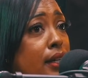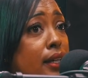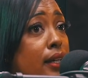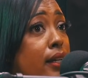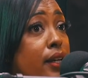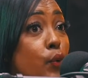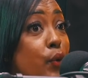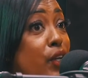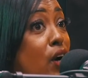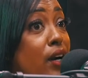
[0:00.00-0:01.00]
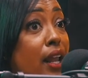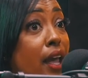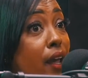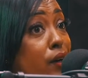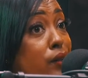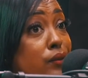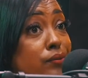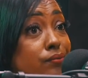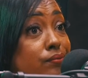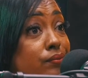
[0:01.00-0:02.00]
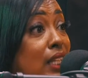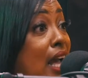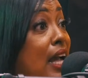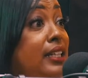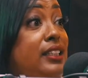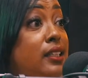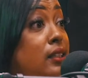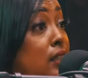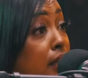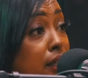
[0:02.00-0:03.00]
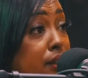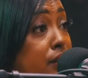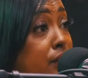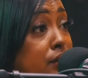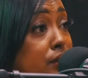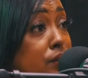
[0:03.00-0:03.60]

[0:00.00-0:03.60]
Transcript: And here we are now, nine years later.